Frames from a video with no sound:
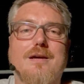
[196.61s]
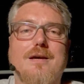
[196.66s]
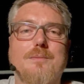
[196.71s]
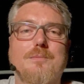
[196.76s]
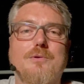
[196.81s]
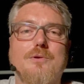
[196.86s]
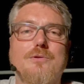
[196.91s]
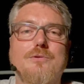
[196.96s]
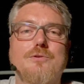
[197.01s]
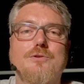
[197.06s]
I'm
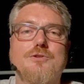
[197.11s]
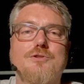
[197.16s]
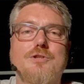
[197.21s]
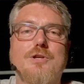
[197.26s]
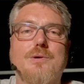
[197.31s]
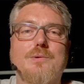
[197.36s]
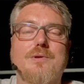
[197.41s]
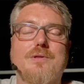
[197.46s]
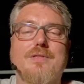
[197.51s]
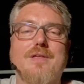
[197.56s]
going to
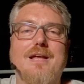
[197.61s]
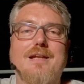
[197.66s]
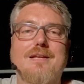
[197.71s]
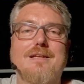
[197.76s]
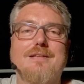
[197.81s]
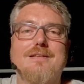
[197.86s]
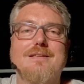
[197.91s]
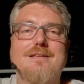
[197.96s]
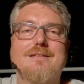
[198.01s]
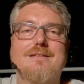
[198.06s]
show you that
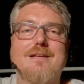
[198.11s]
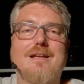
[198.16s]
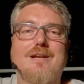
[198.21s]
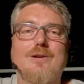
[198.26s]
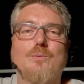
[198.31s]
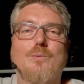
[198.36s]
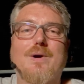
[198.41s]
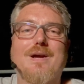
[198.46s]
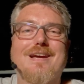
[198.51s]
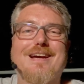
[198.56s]
in detail
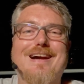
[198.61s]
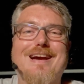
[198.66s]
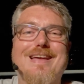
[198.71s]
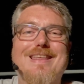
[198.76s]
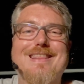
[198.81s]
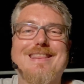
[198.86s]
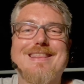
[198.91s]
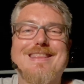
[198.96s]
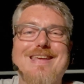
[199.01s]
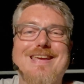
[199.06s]
and why
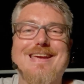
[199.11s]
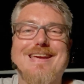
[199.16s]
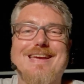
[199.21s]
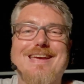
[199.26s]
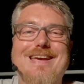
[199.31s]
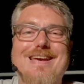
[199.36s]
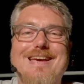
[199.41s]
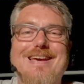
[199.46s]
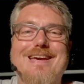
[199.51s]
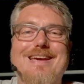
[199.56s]
I think
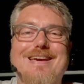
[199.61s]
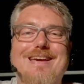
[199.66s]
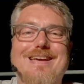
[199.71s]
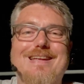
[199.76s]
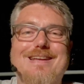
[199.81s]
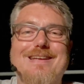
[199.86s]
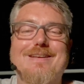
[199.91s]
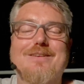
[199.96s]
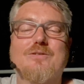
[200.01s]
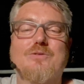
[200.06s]

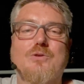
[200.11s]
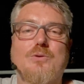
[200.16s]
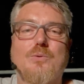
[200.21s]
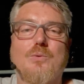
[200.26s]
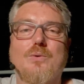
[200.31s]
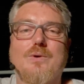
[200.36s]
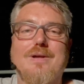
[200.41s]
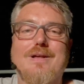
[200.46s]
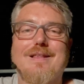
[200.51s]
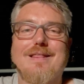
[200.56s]
it is
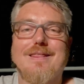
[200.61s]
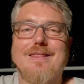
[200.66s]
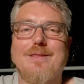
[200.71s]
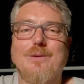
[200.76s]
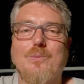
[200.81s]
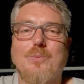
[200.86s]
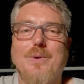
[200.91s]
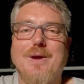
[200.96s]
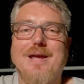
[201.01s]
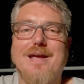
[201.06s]

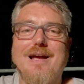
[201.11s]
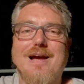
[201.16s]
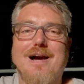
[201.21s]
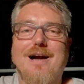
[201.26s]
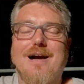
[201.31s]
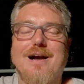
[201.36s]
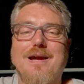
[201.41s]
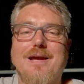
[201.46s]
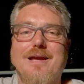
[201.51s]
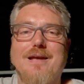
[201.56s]
the way
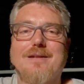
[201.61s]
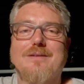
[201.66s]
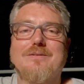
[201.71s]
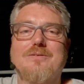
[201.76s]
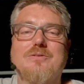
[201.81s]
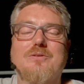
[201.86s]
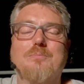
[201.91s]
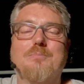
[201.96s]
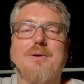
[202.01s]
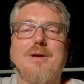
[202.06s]
I
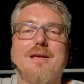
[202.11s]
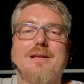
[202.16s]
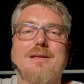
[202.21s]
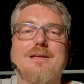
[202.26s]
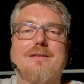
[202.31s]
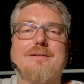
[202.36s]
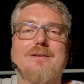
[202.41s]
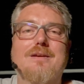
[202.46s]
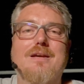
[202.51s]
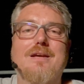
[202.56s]

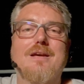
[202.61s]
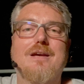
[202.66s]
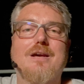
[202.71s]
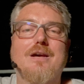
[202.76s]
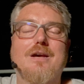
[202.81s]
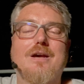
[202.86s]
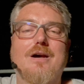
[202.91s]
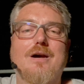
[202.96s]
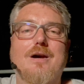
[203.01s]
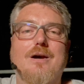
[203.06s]
anticipated
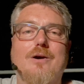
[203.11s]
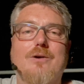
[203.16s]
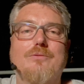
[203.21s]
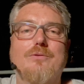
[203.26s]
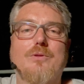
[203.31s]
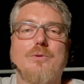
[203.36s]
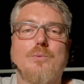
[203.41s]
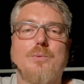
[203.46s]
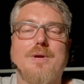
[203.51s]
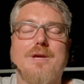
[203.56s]

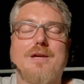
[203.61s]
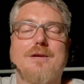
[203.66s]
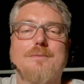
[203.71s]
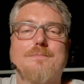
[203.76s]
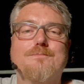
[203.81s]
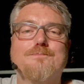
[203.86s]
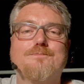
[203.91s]
over the week.